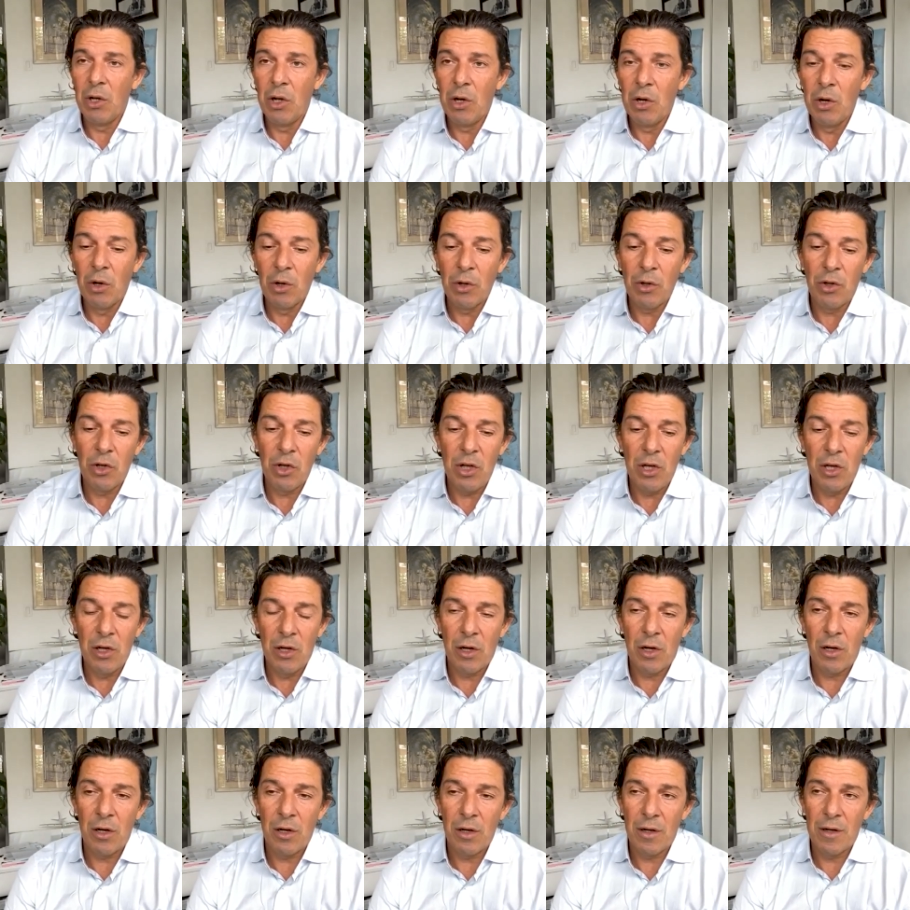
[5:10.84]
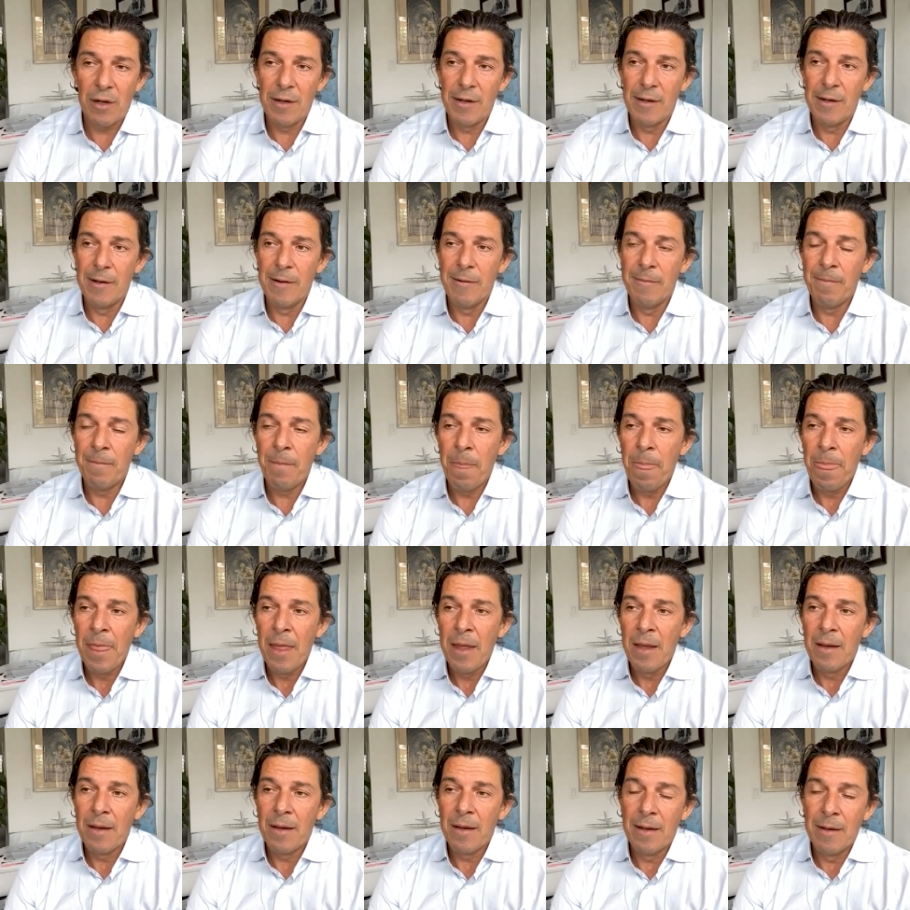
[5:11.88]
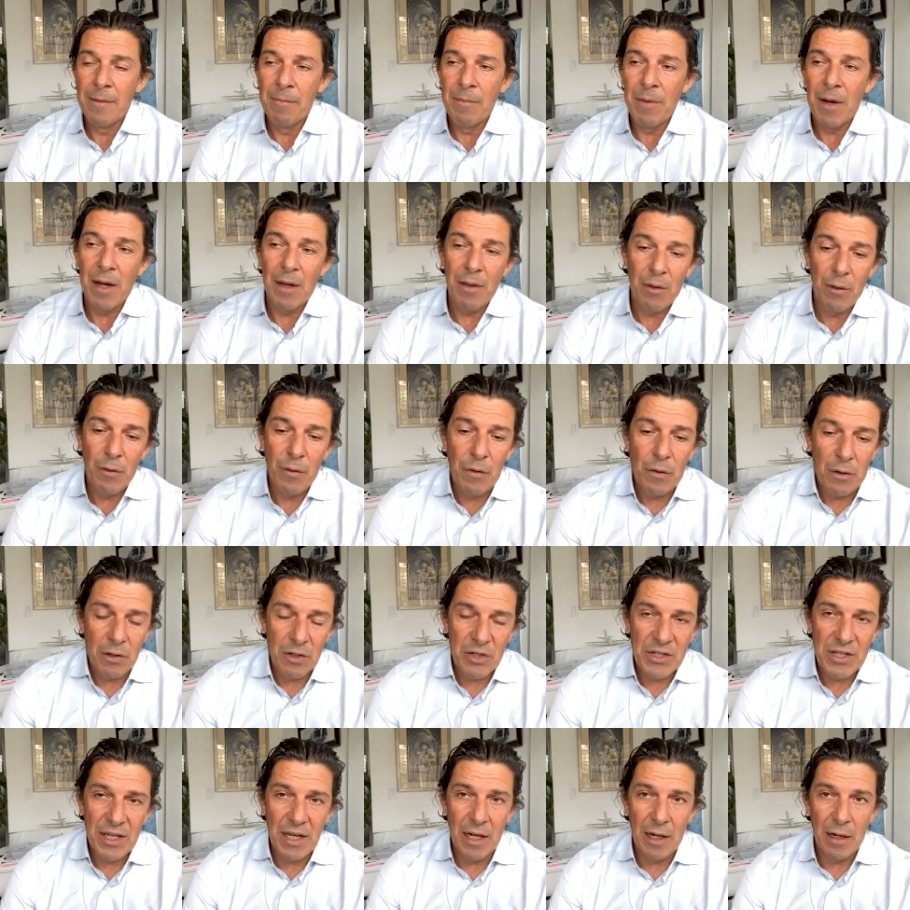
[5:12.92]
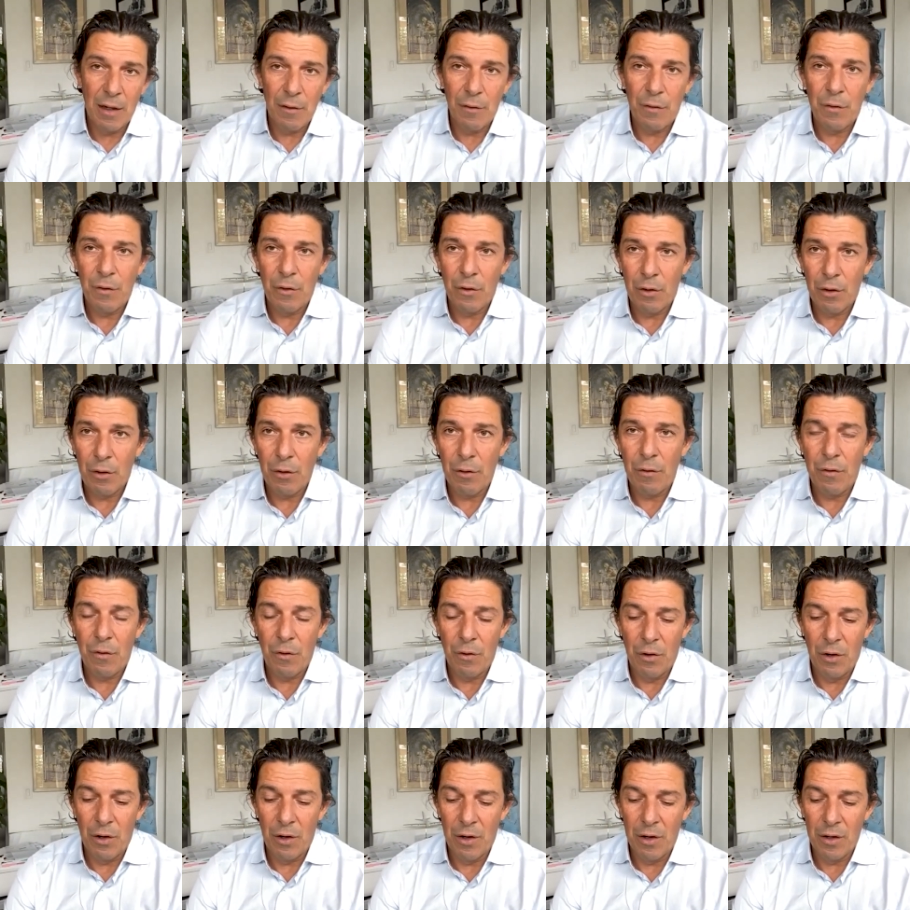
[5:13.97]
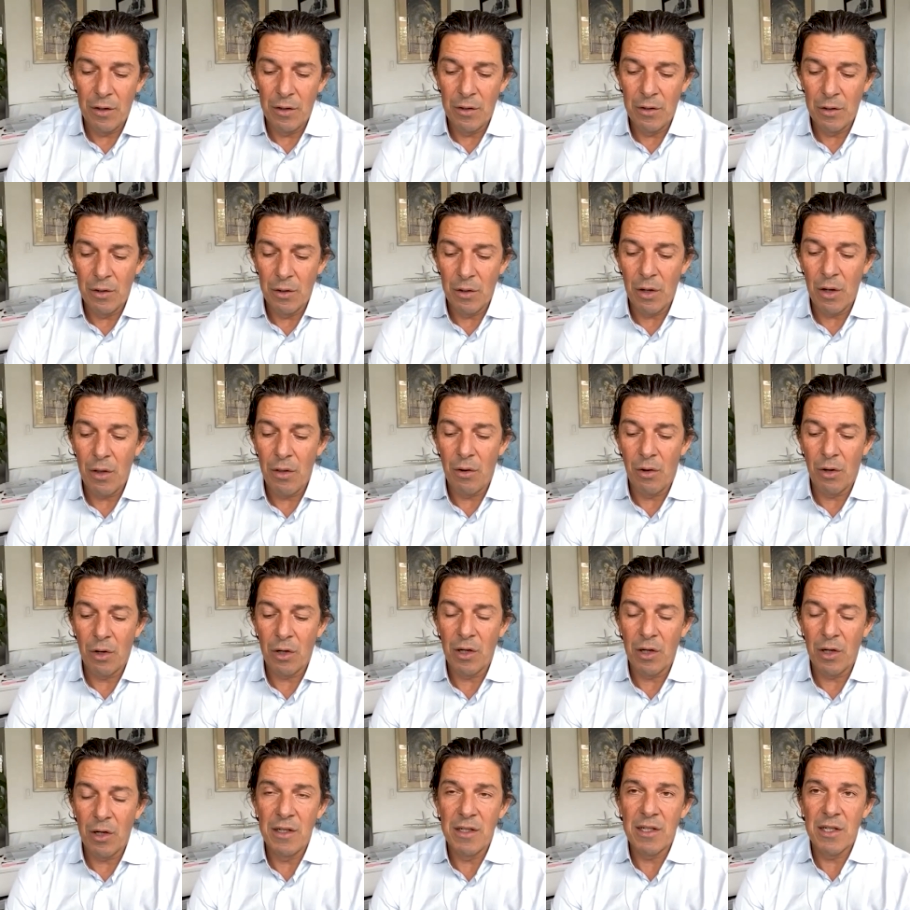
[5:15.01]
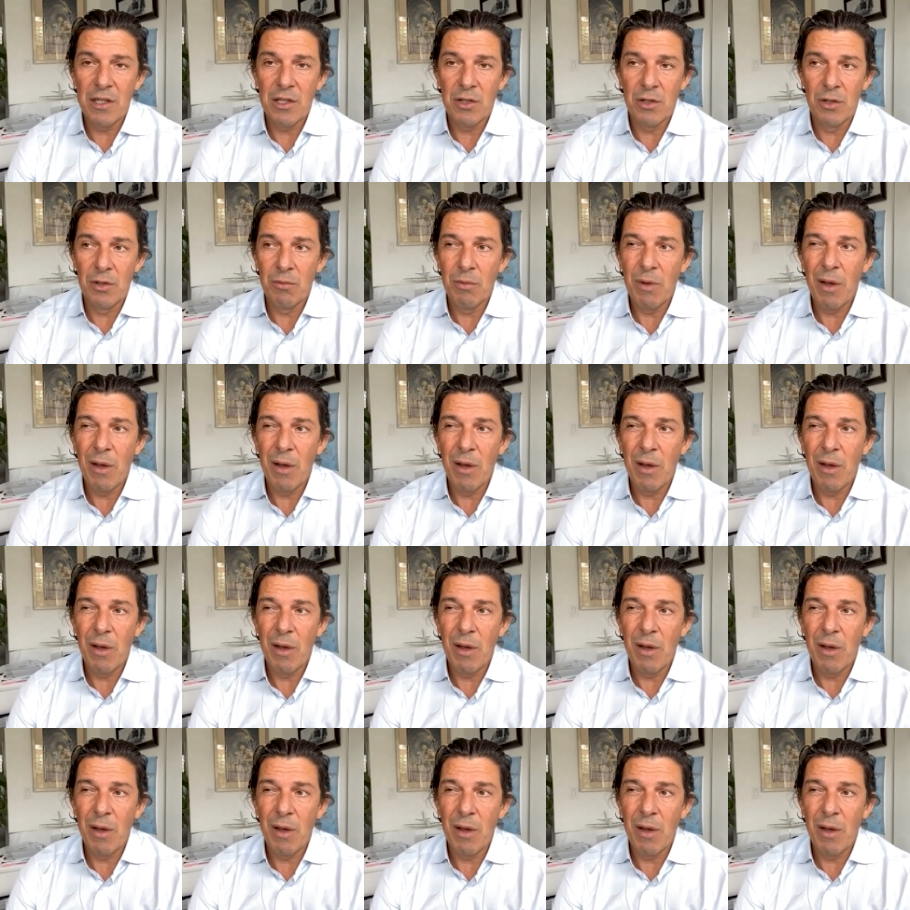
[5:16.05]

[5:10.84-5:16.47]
along the year, either for ourselves or for, you know, other organizations.